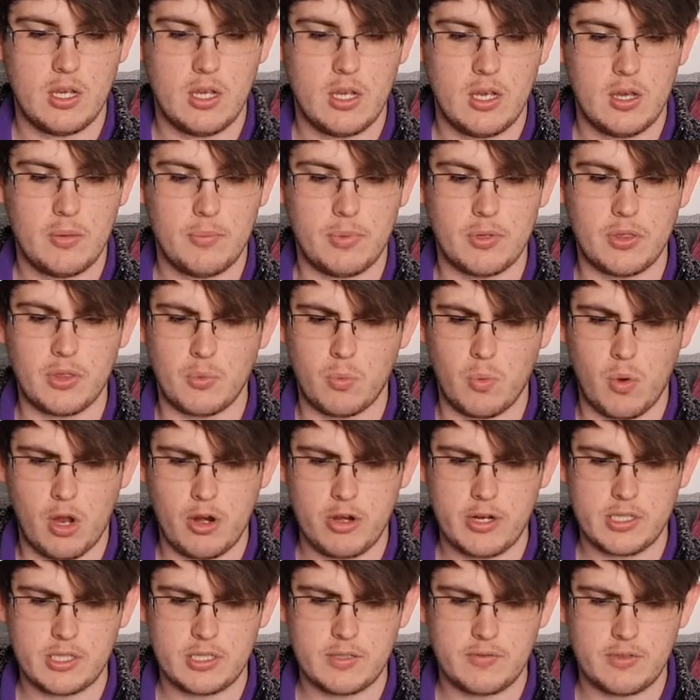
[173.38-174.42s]
but the
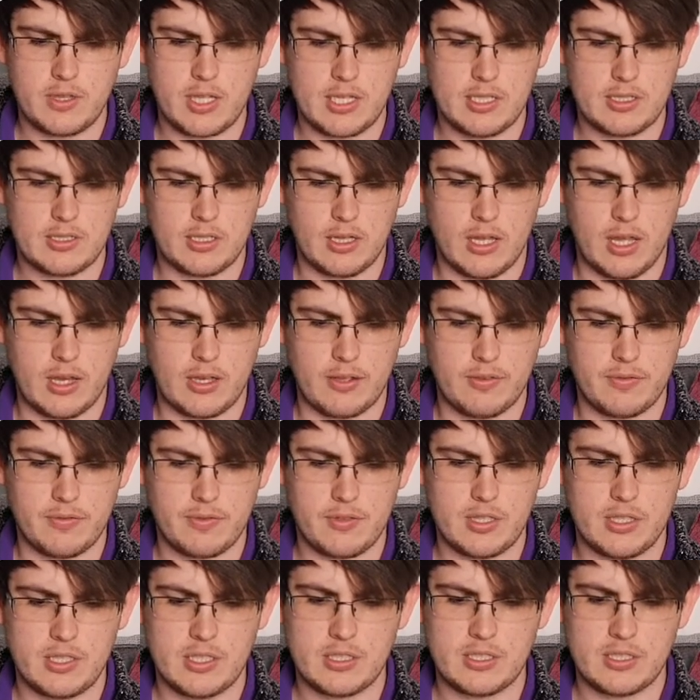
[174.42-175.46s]
worries of this life, the
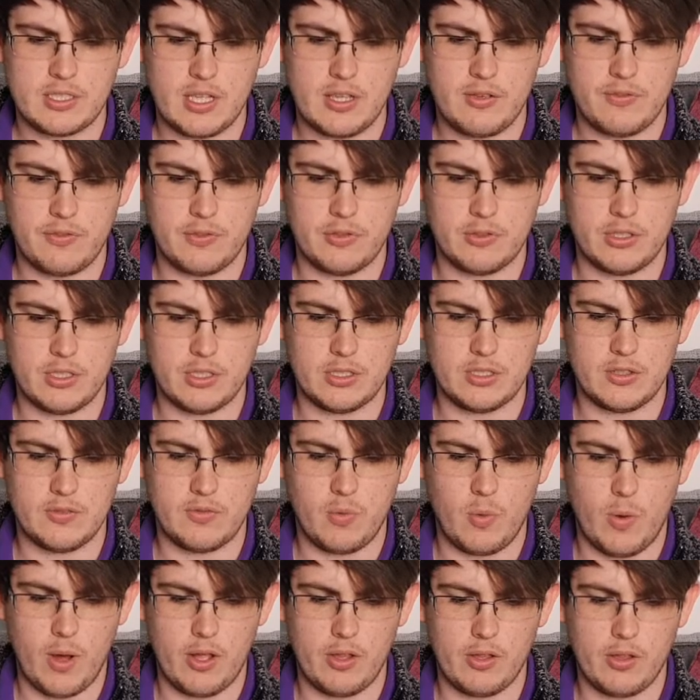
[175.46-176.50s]
deceitfulness of
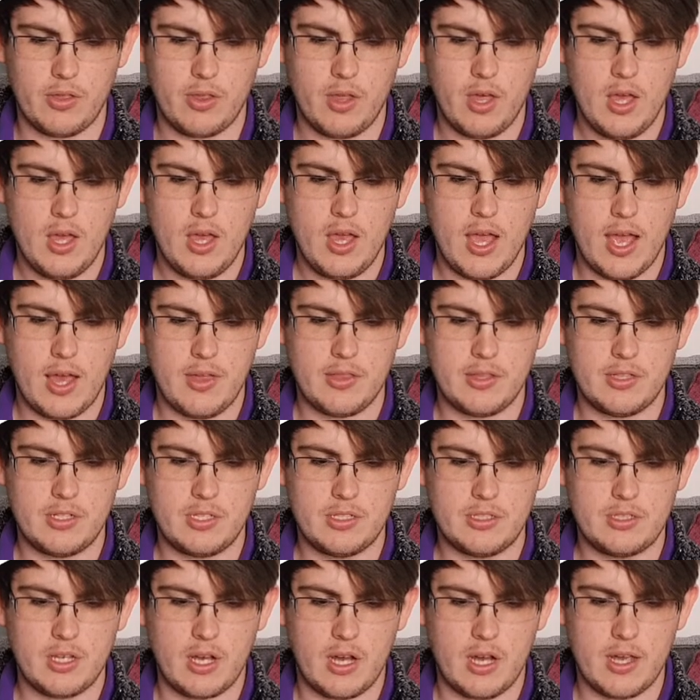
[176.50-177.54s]
wealth, and the
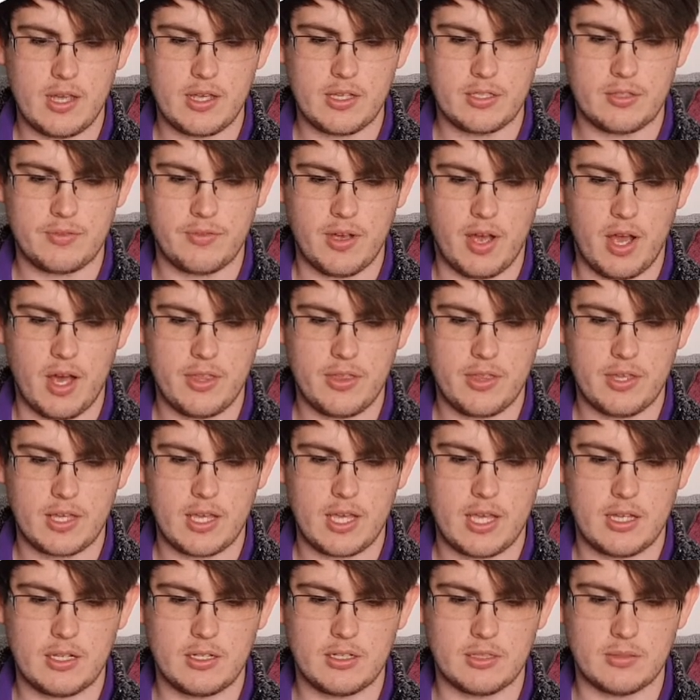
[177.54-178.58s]
desires for other
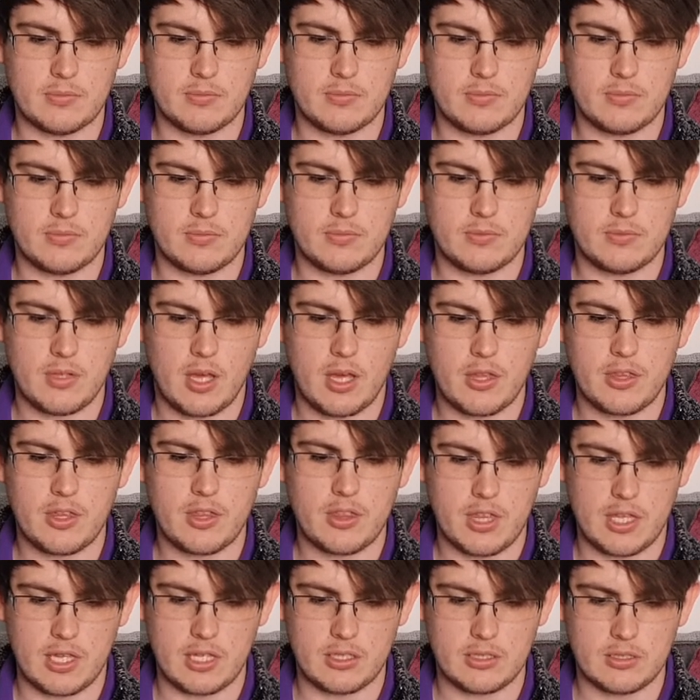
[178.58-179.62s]
kingdom, other
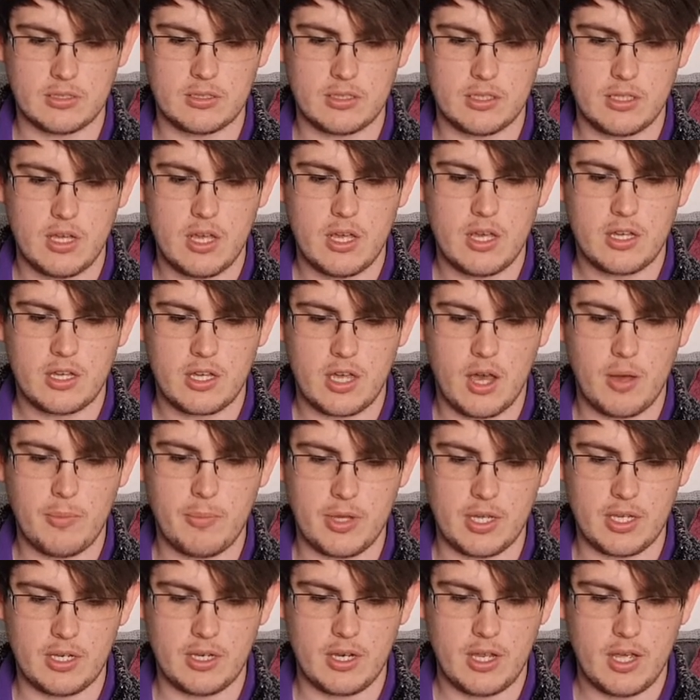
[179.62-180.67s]
things, come
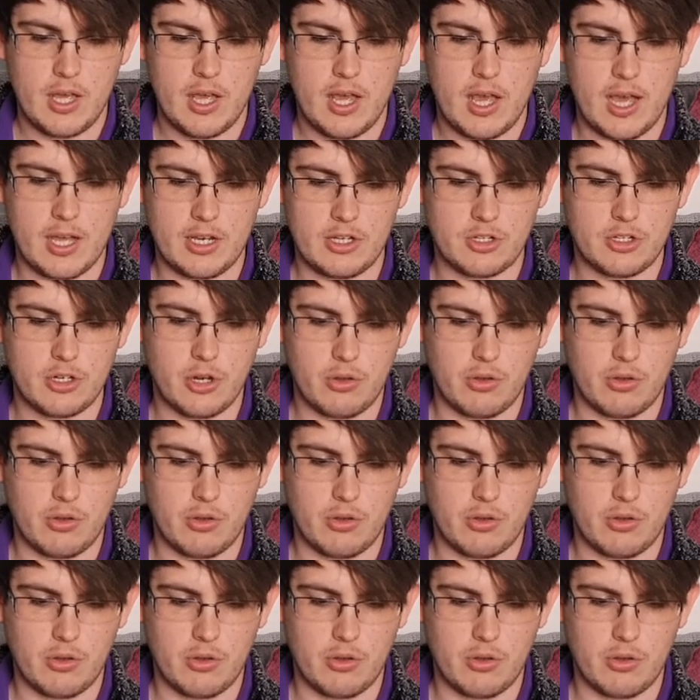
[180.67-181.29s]
in and choke